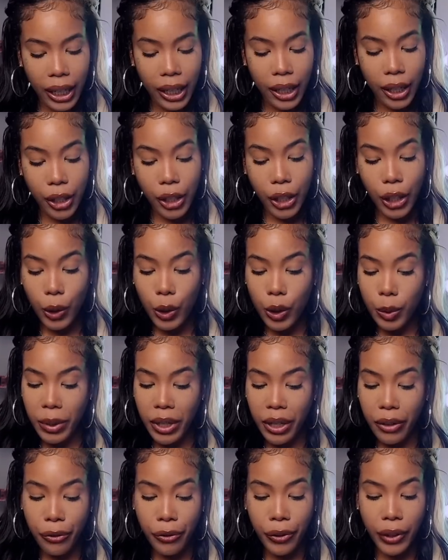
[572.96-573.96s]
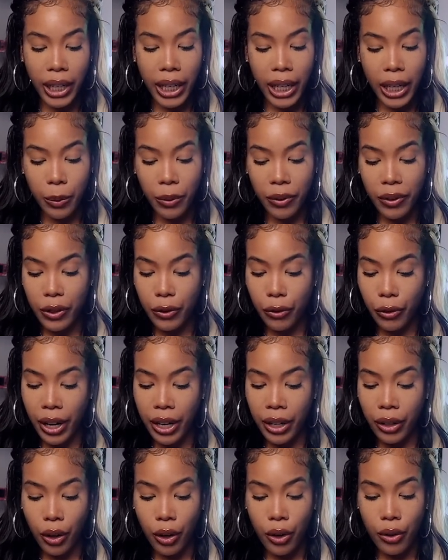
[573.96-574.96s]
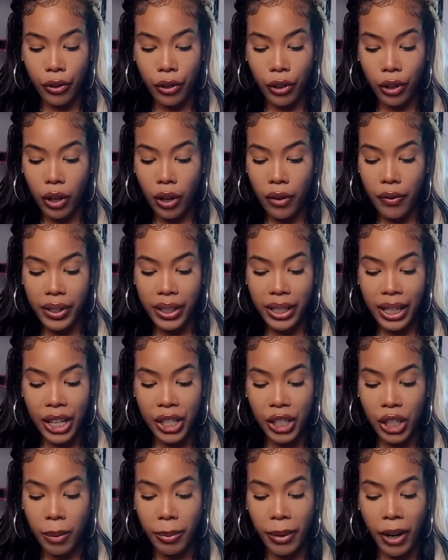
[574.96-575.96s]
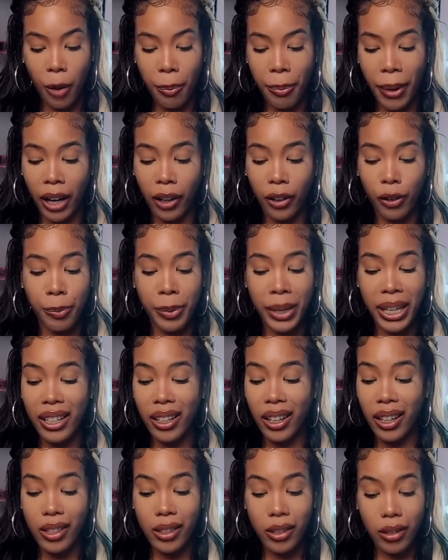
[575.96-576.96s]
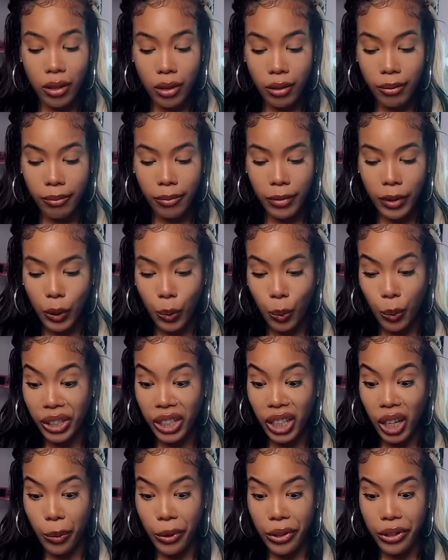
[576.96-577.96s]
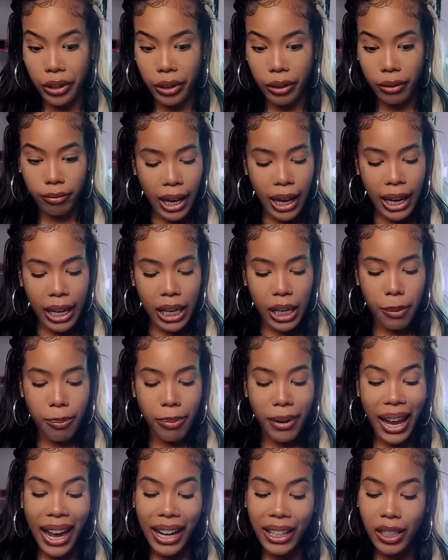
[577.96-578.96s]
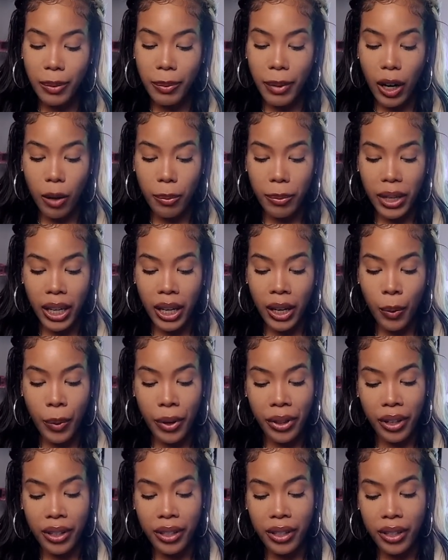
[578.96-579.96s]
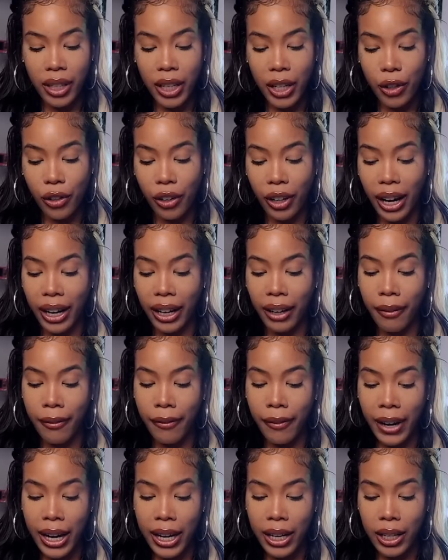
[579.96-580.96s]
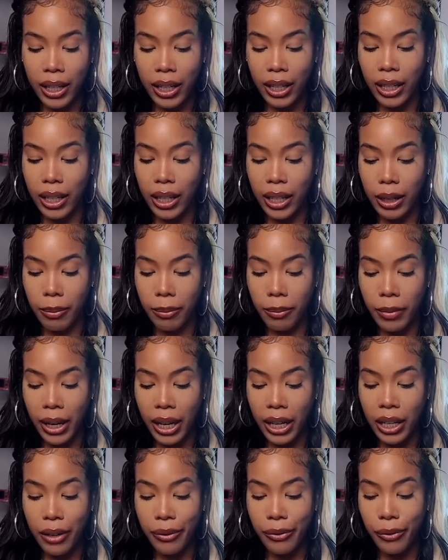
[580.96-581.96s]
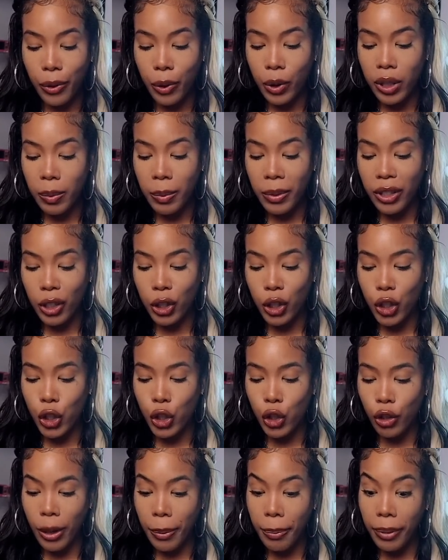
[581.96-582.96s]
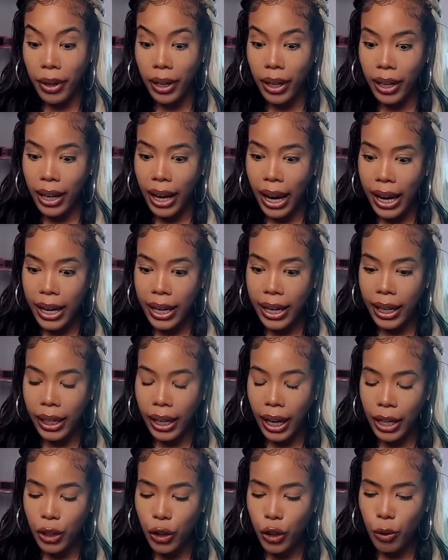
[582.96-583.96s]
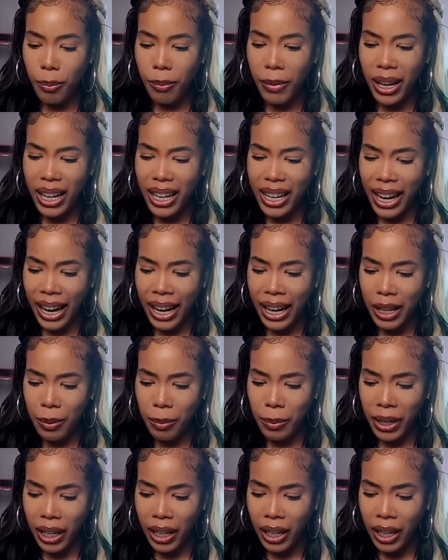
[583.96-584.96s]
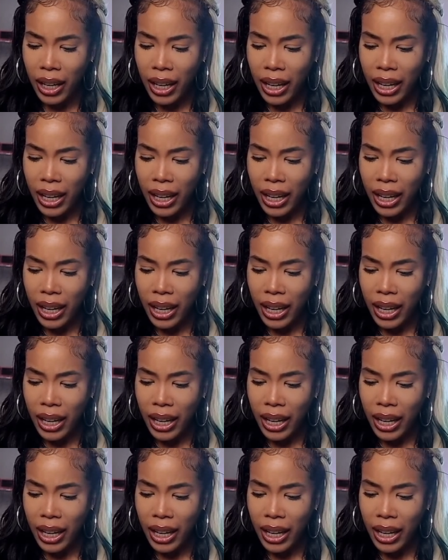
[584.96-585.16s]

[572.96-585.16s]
He accused me of flirting with his friend over a conversation about a pack of peanuts. which I wasn't. He blackmailed me with a secret I confided in him, and he forced me to strip naked and humiliated me.